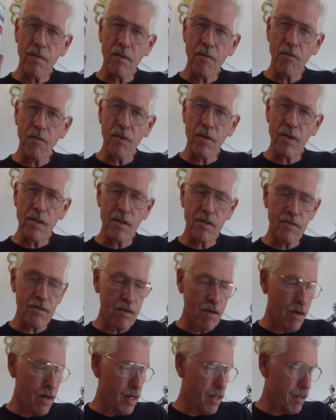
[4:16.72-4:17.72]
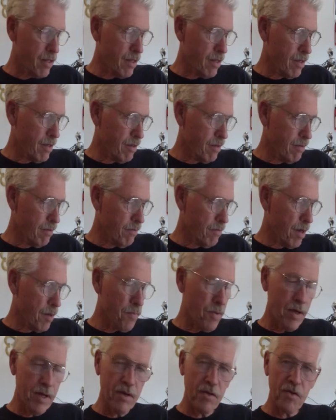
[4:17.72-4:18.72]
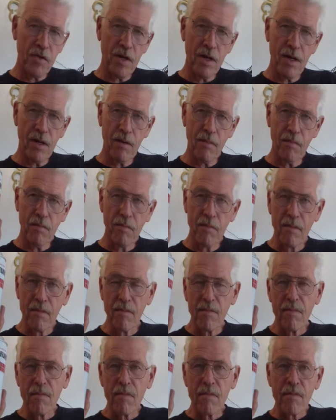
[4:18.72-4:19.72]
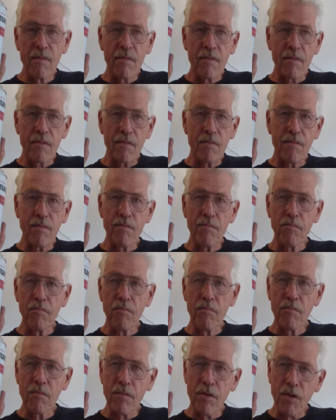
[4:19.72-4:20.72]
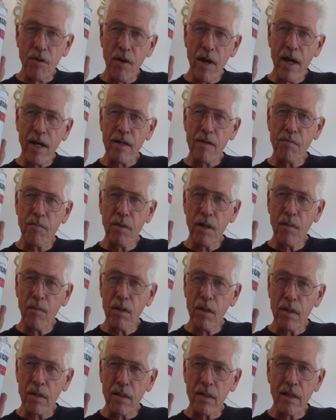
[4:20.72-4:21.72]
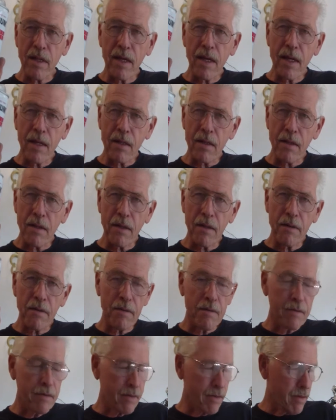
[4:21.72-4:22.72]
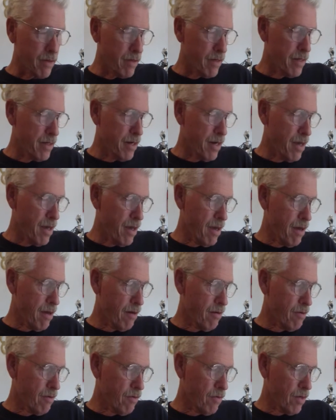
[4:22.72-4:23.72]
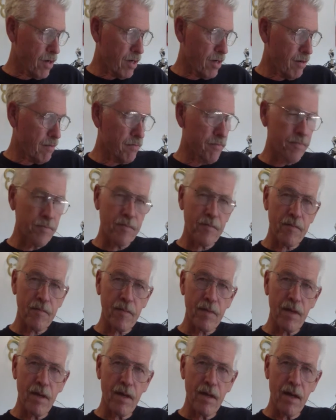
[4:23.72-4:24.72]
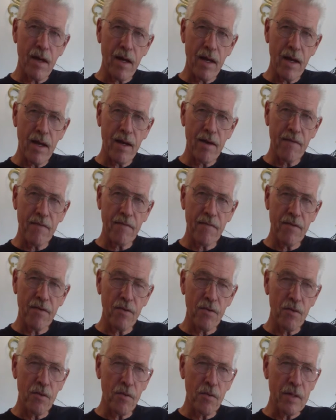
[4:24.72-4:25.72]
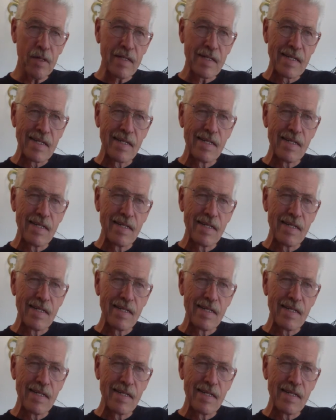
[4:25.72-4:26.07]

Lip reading: with this on, my paint job cracked, bubbled, and alligatored, and now I had to